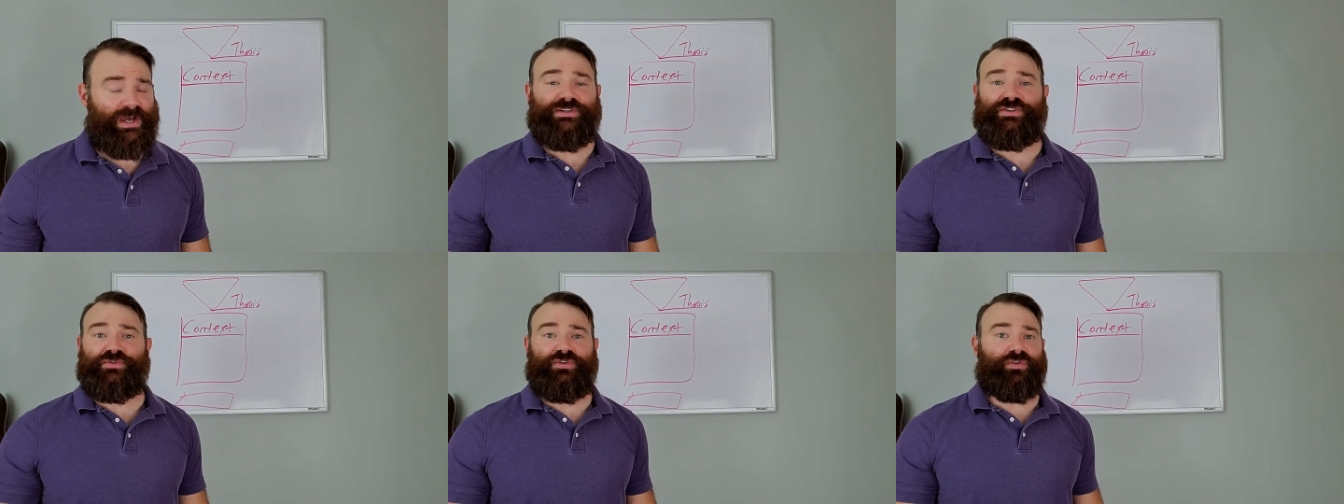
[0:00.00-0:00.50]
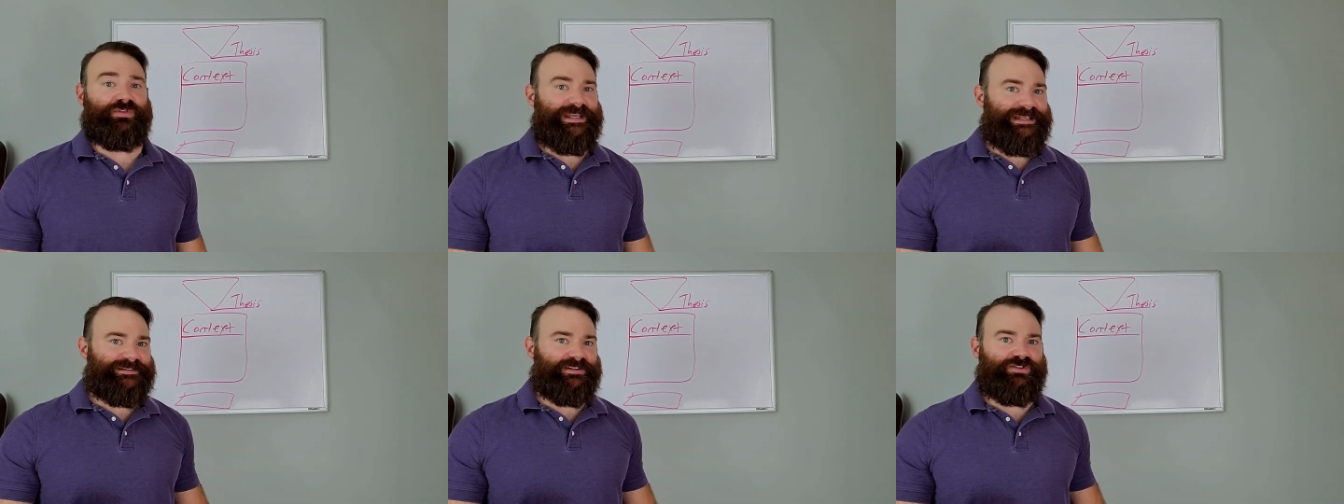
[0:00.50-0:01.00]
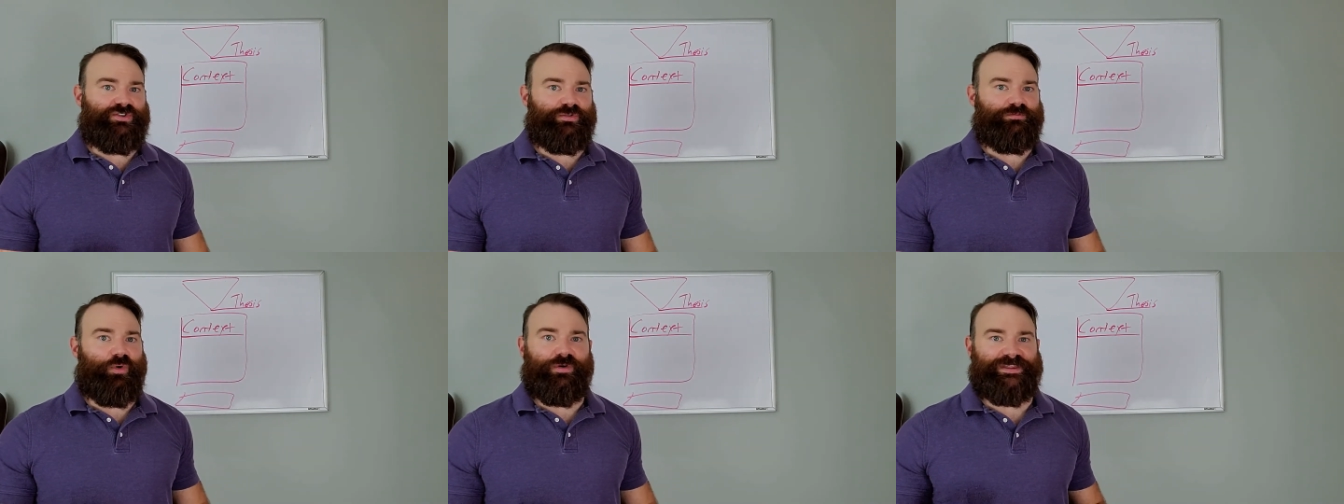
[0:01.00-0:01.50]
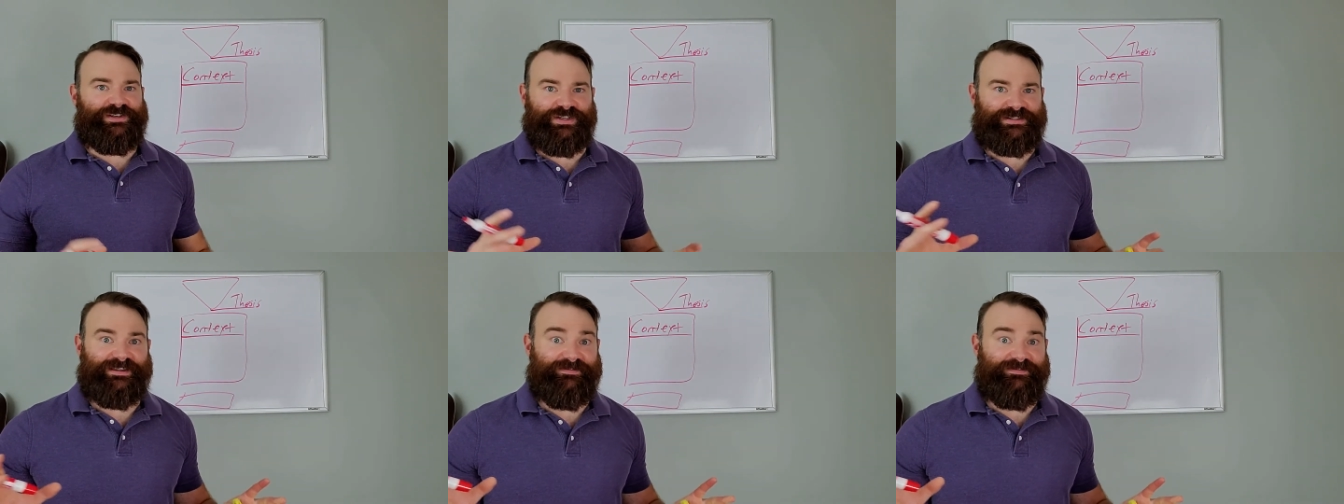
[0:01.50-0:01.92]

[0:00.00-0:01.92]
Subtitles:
So you'll need to do more than just the